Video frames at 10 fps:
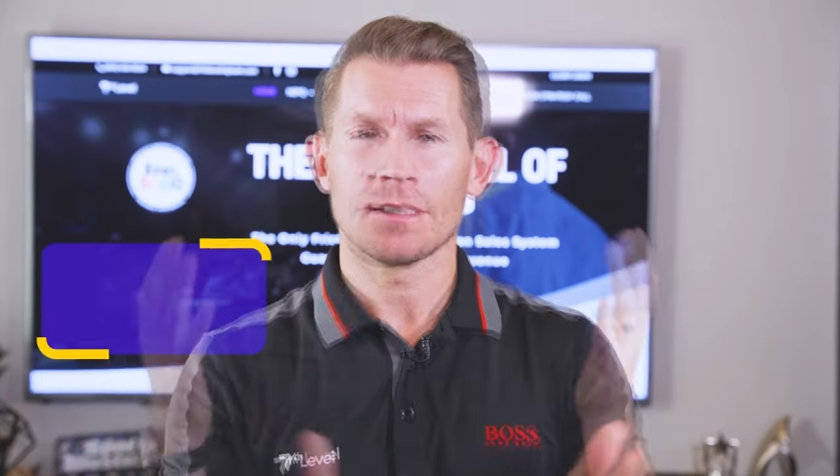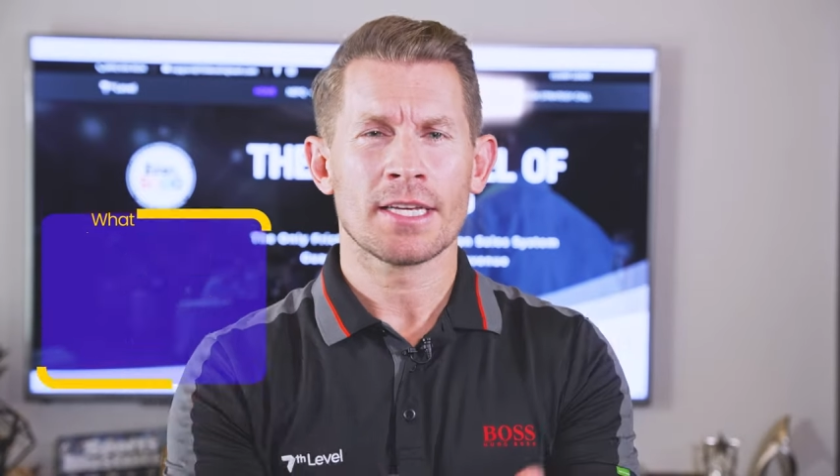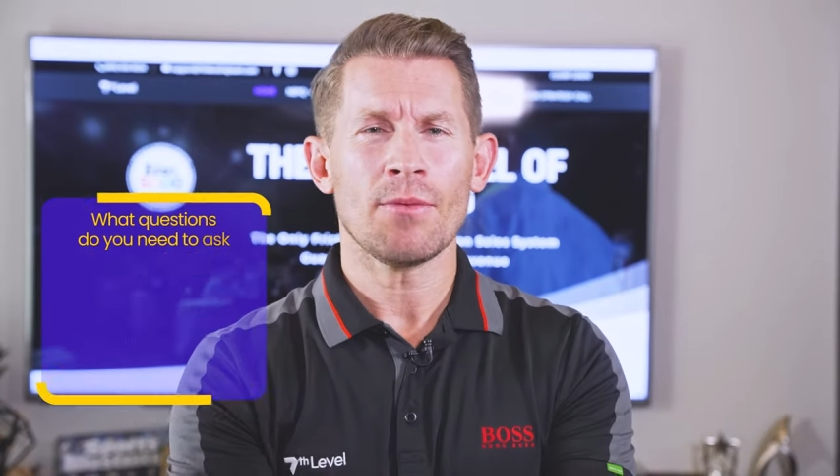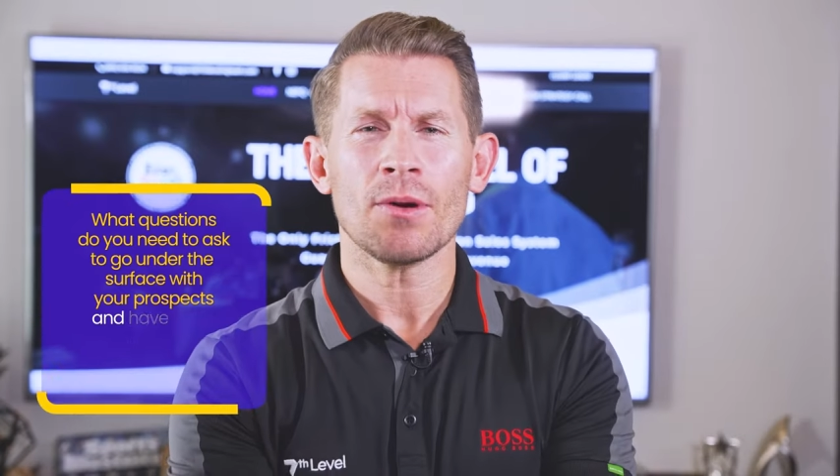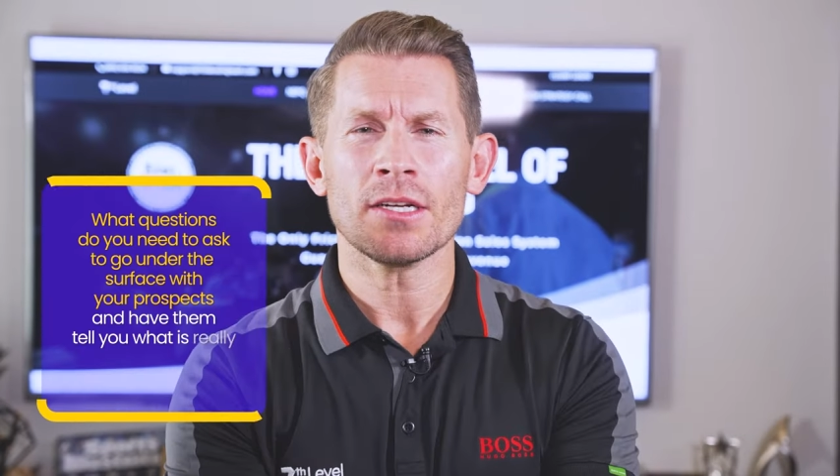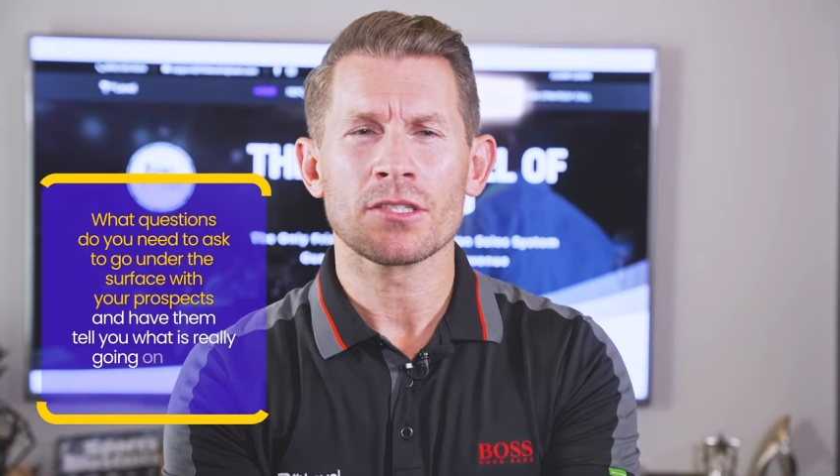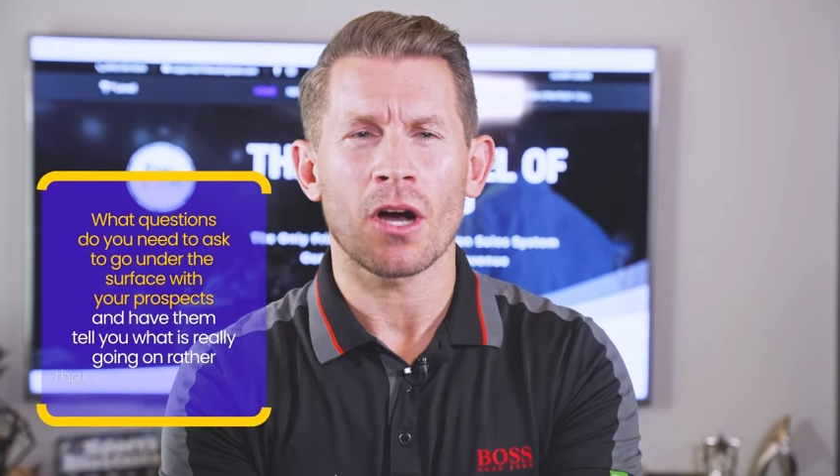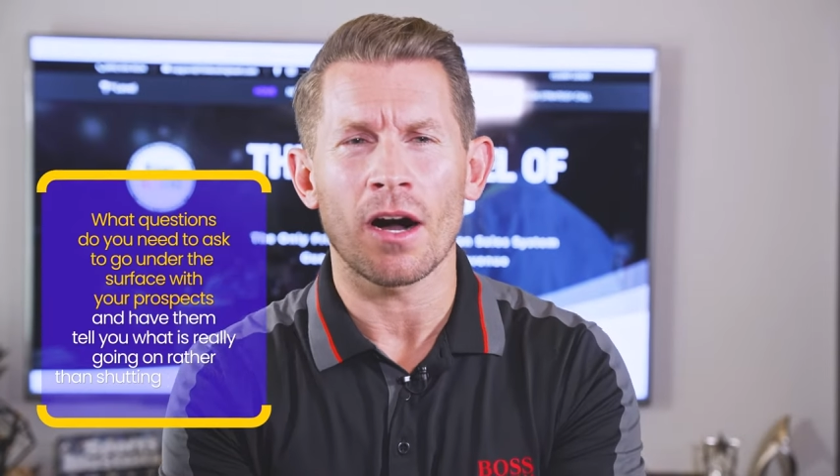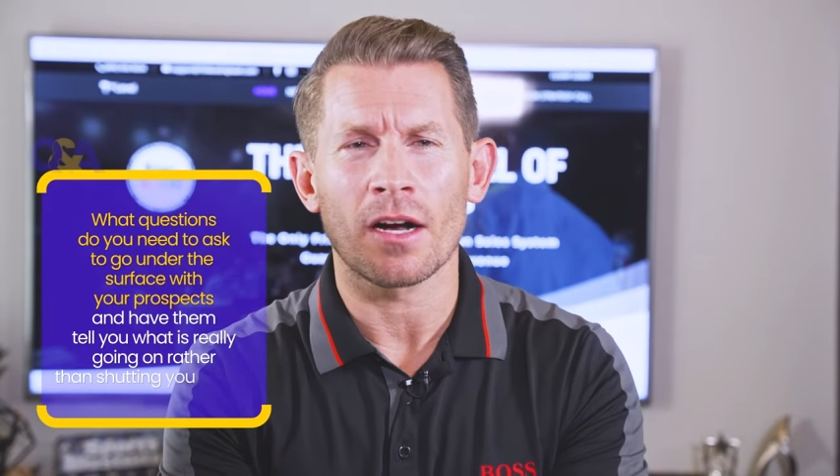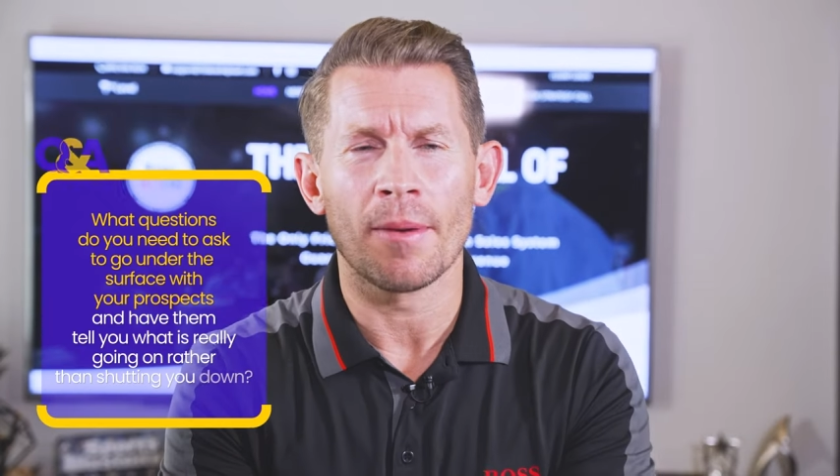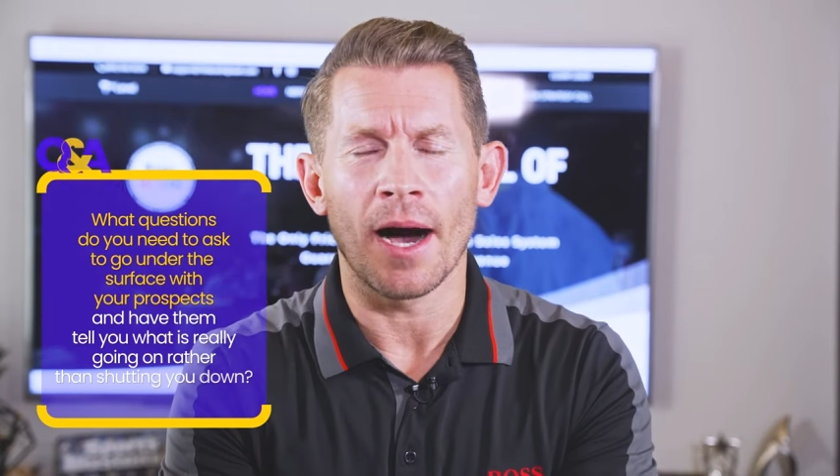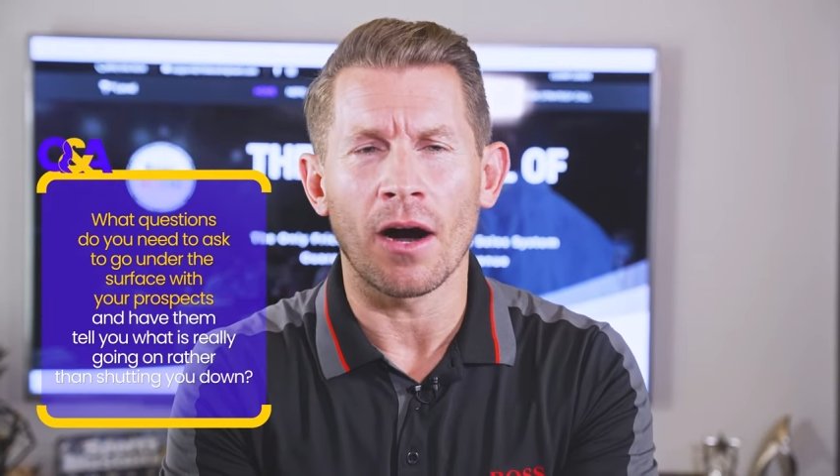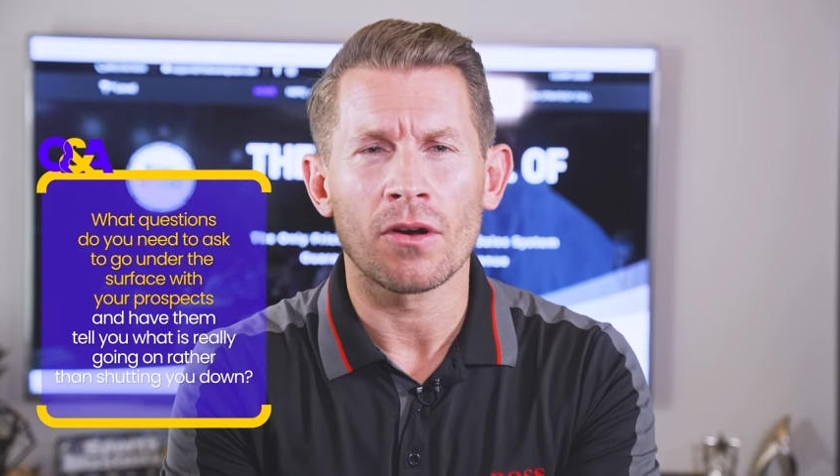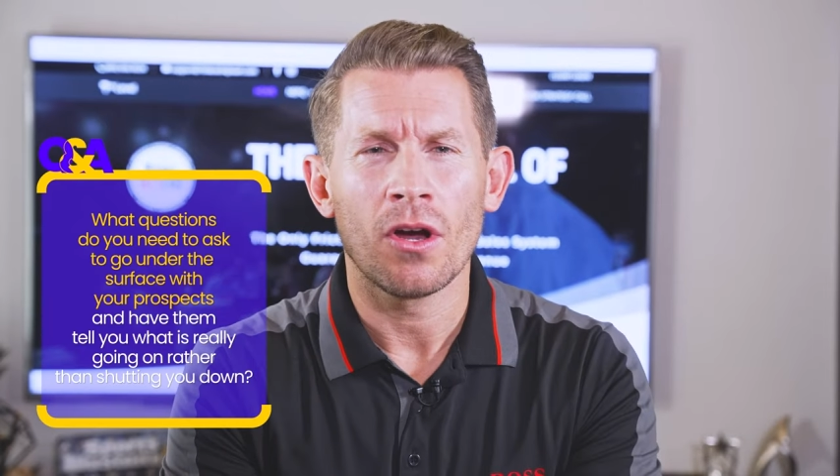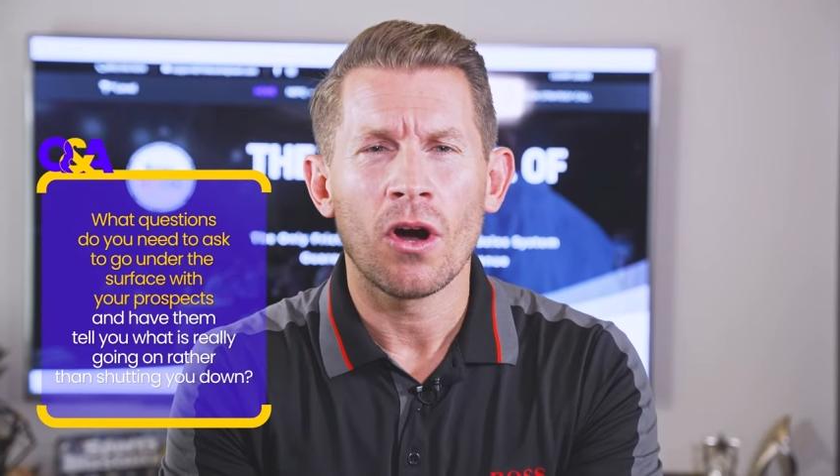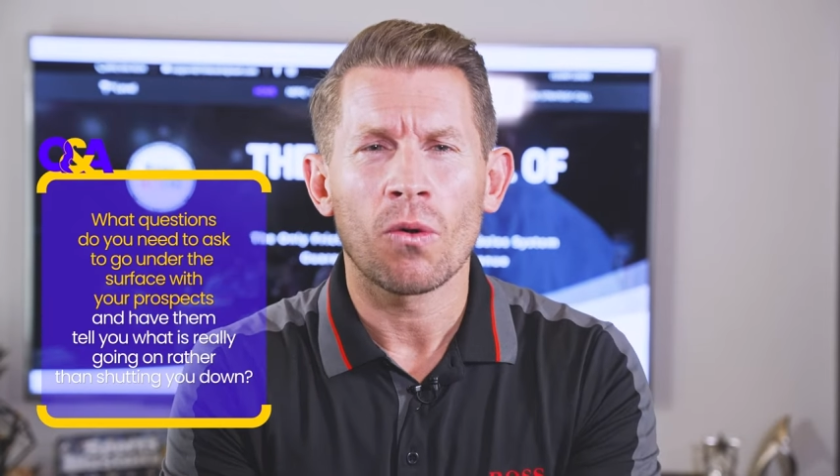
Today we're going to talk about